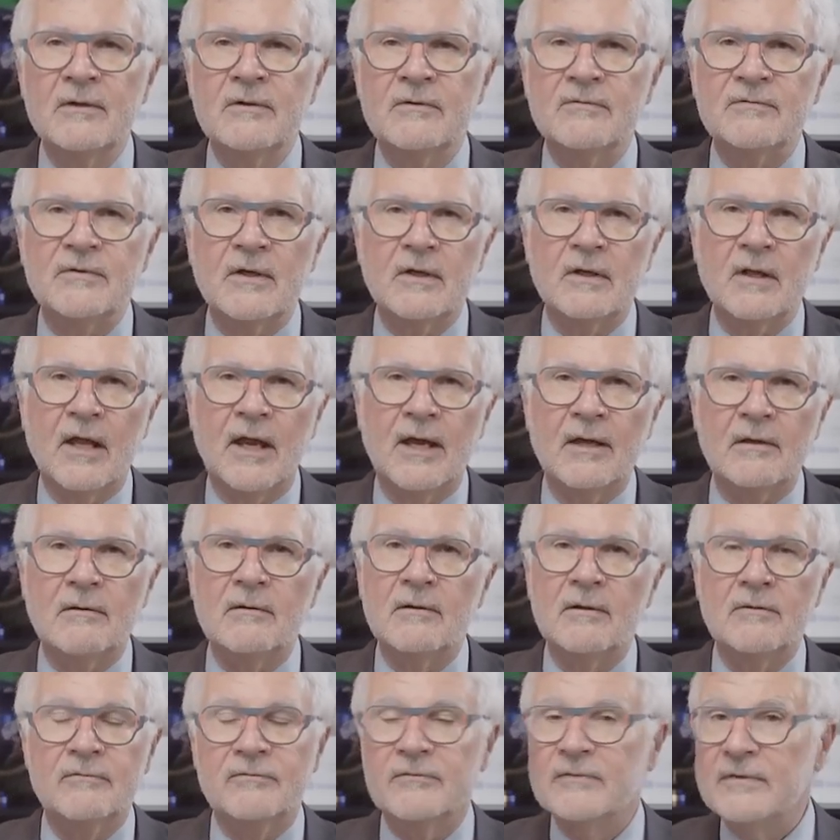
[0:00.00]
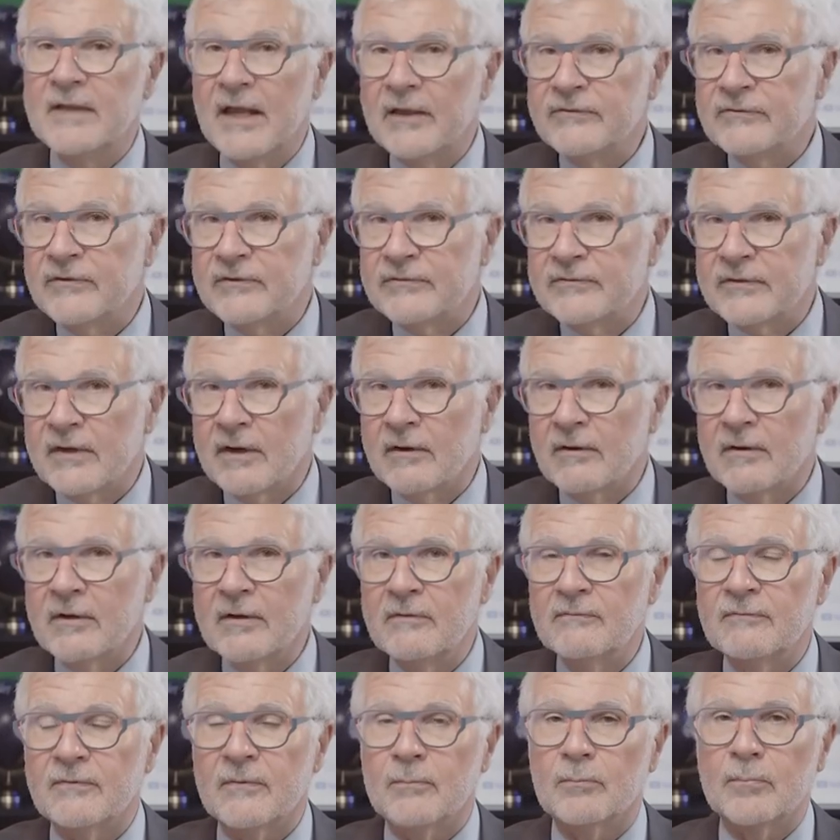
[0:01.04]
Sunlight is
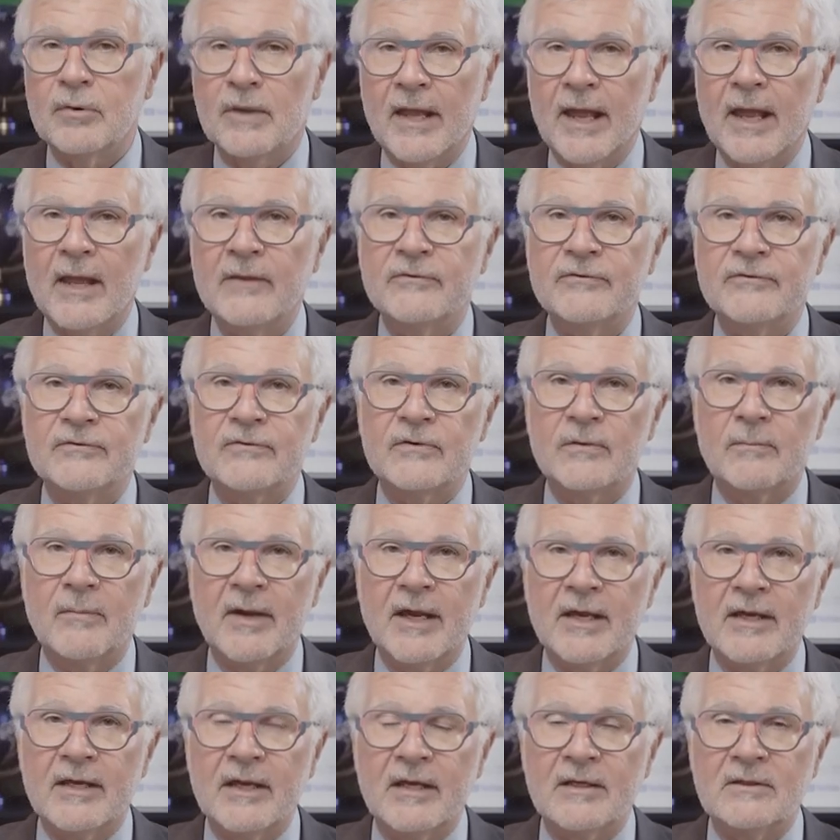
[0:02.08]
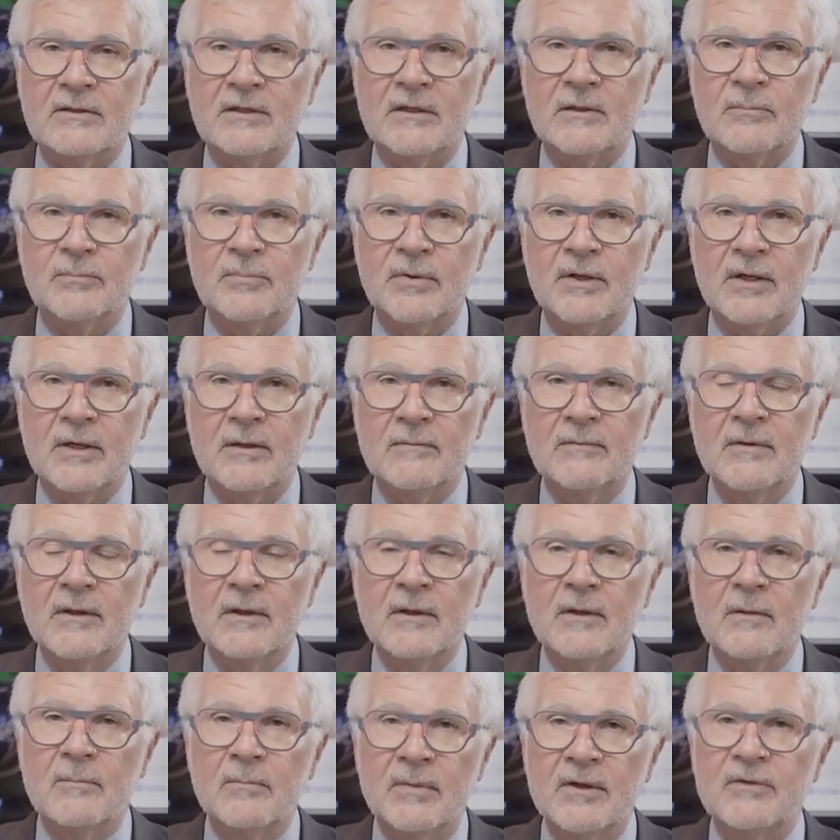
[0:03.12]
necessary for plants to make A T P,
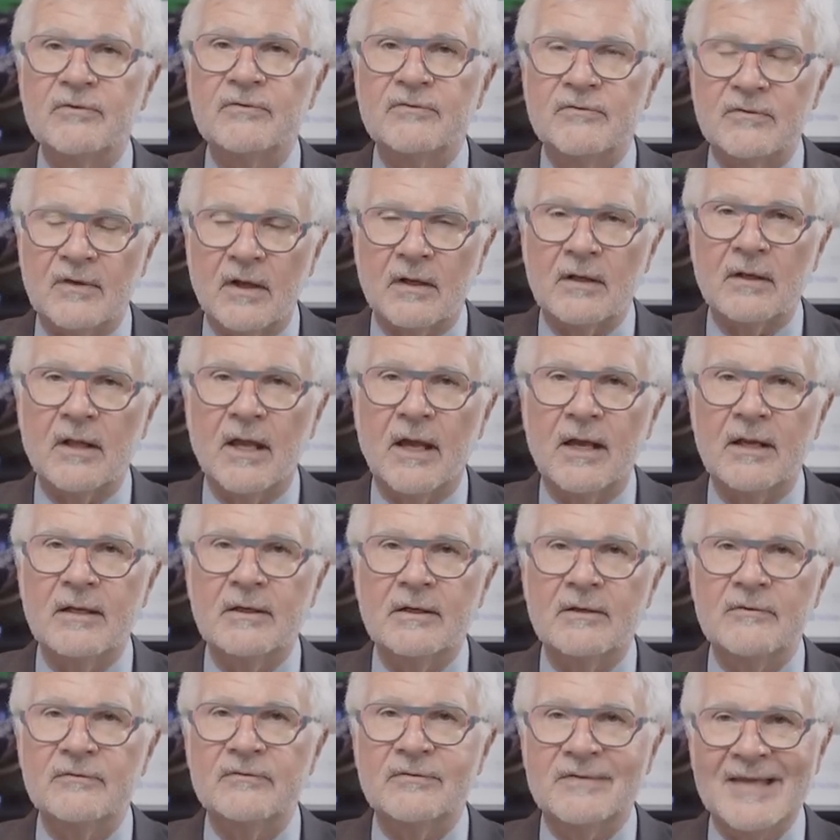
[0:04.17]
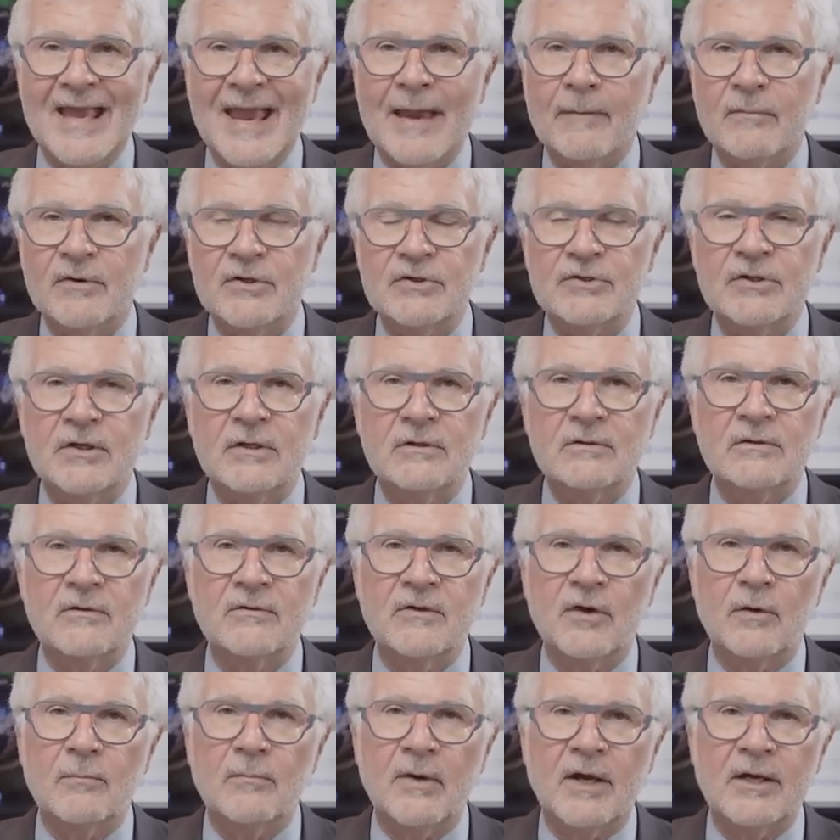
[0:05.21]
but sunlight is damaging to
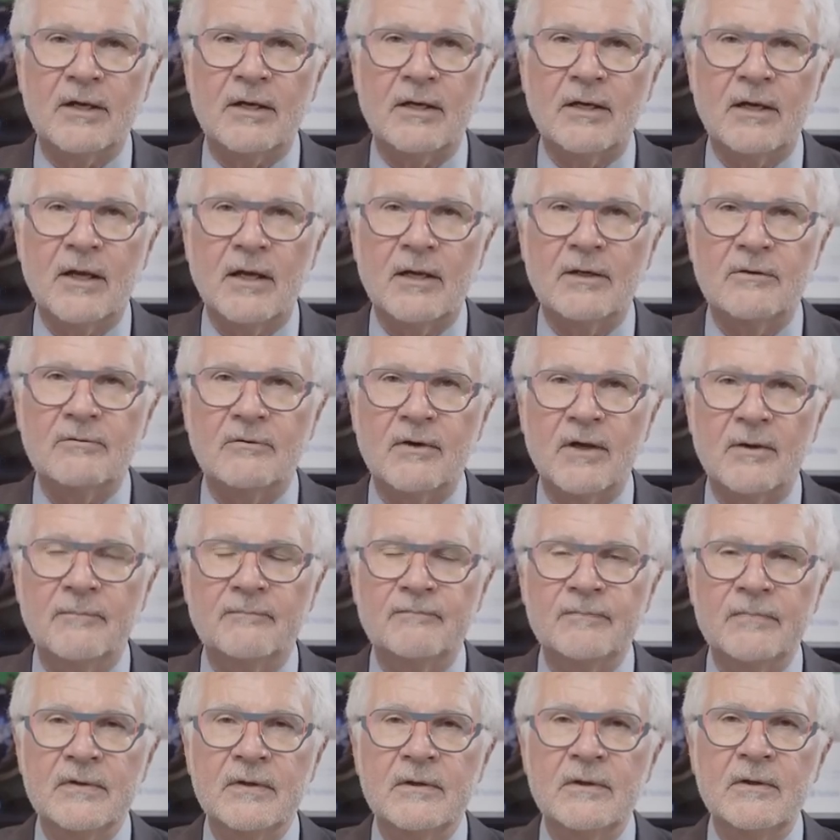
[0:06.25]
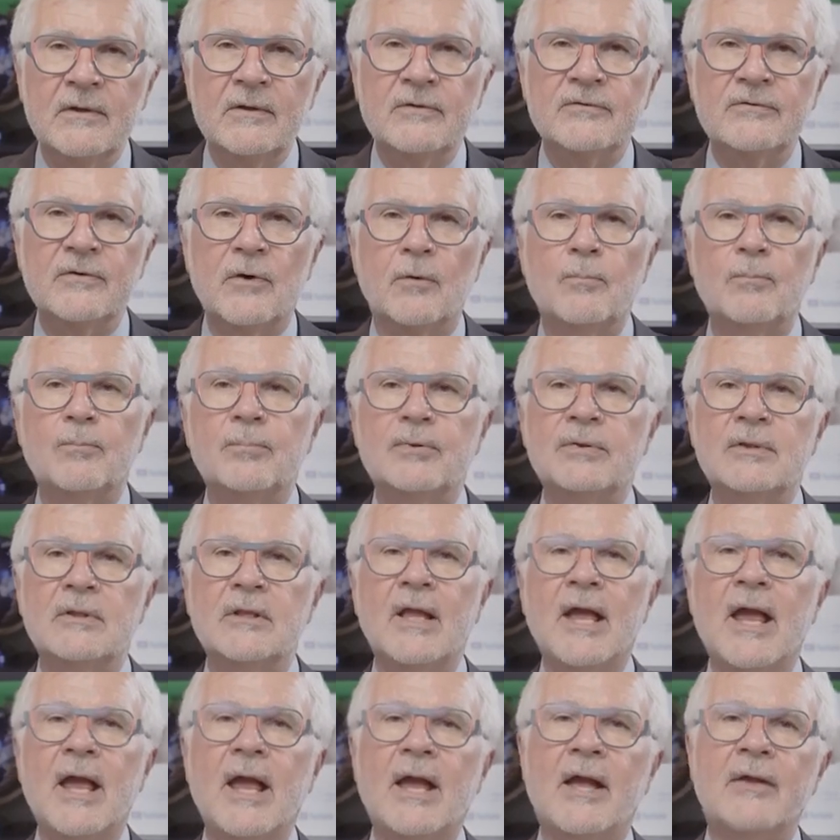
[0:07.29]
their mitochondria. So
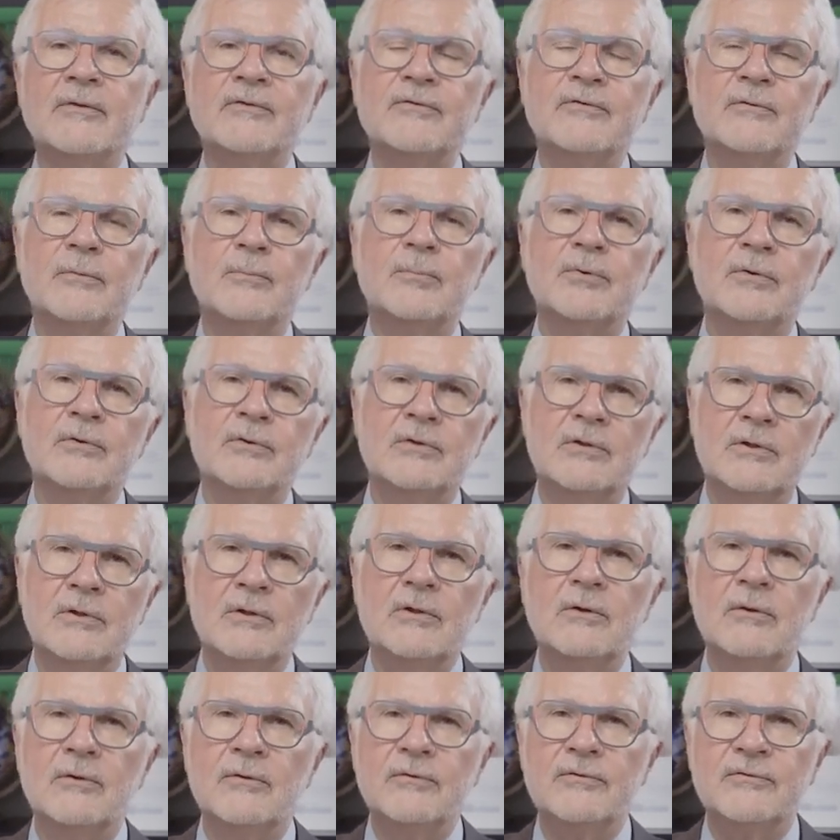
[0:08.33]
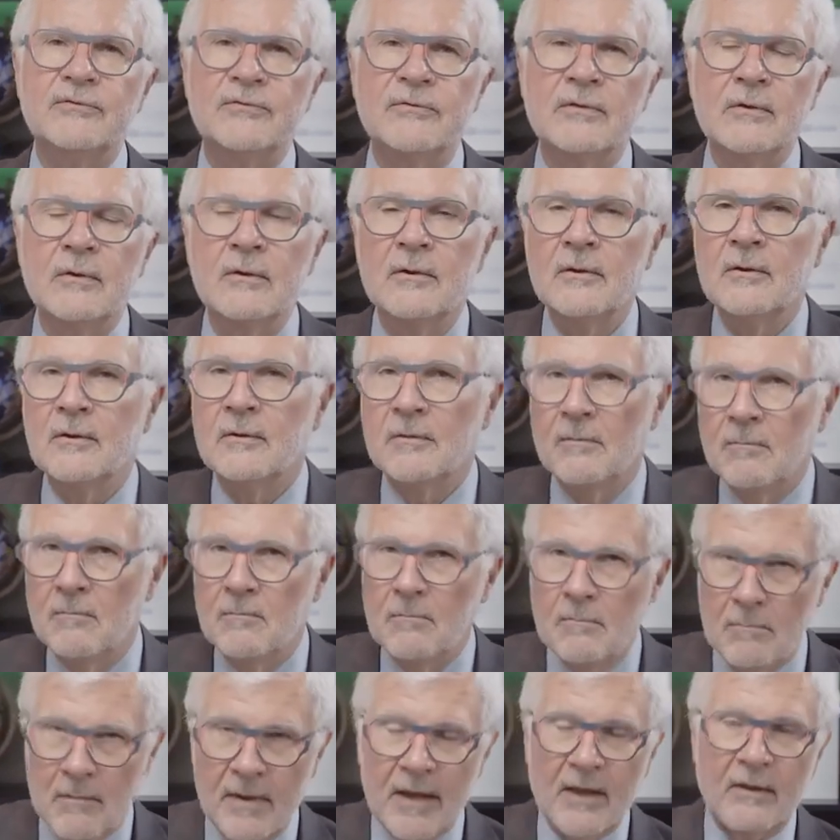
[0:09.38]
plants produce
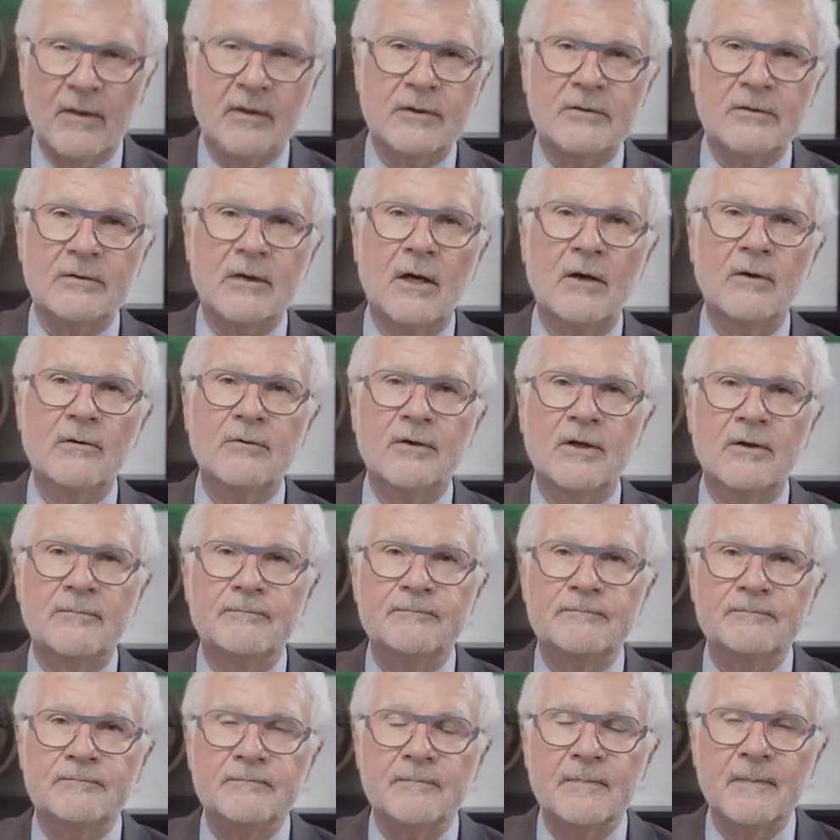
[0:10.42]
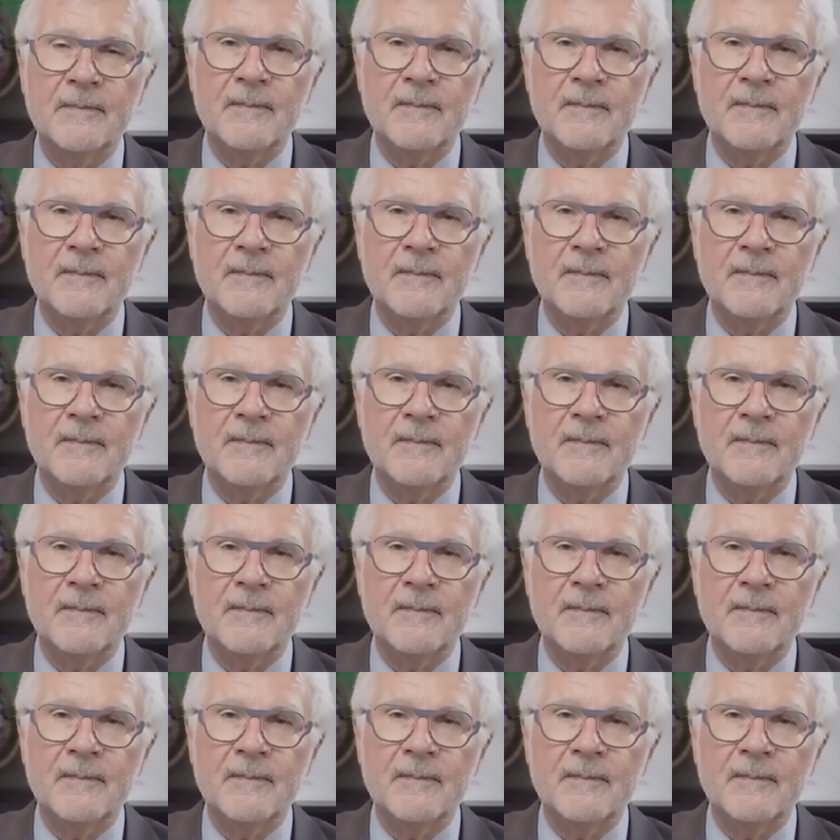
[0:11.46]
melatonin